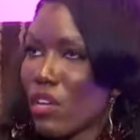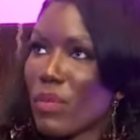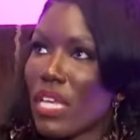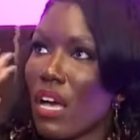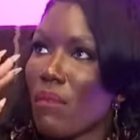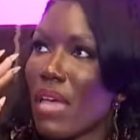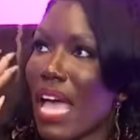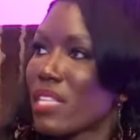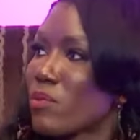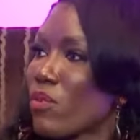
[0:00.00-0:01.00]
It'll become
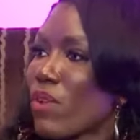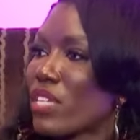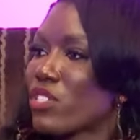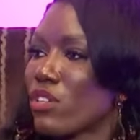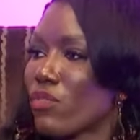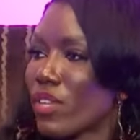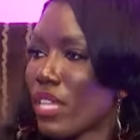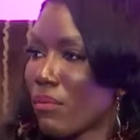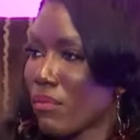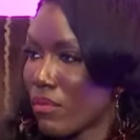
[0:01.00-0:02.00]
aspirational for
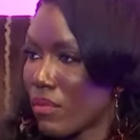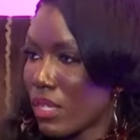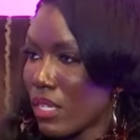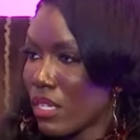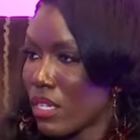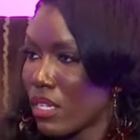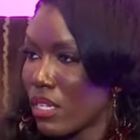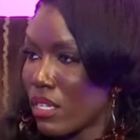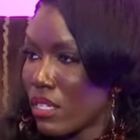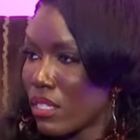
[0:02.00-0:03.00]
them. And, and,
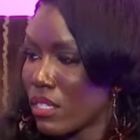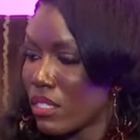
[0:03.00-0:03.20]
and talking